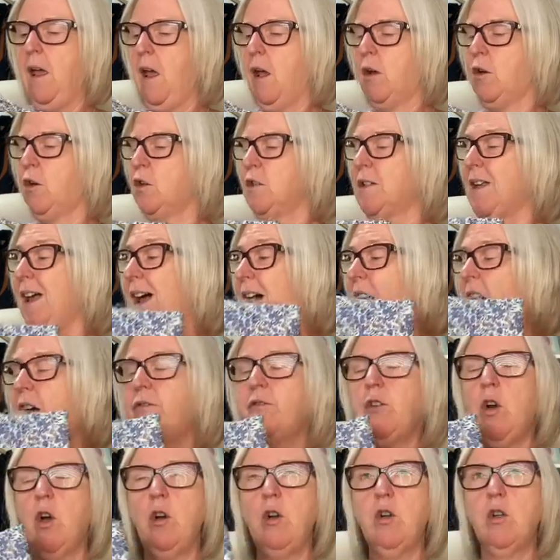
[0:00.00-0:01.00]
Because I have
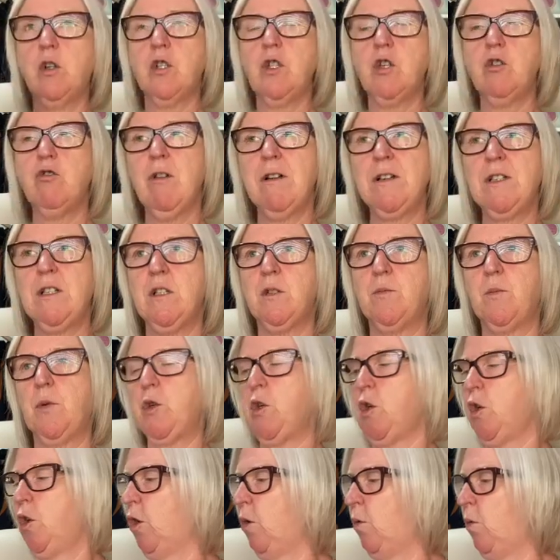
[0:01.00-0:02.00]
got loads of dresses,
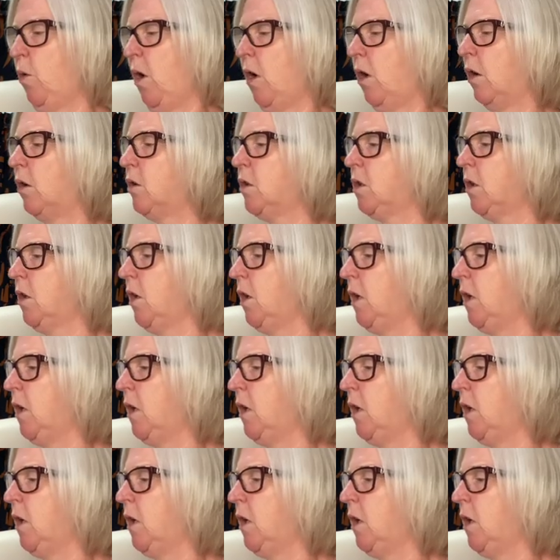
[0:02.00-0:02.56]
but you know what?